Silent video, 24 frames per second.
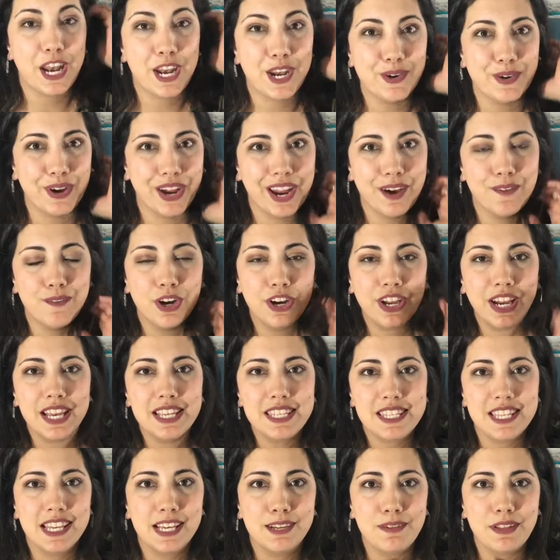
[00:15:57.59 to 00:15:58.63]
Anyway, what do you
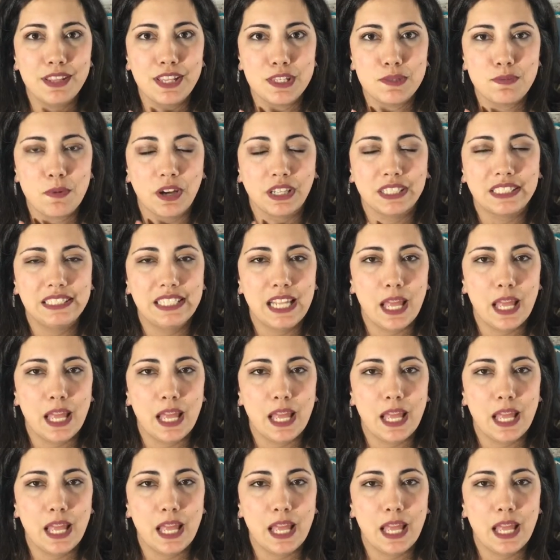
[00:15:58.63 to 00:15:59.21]
guys think about this box?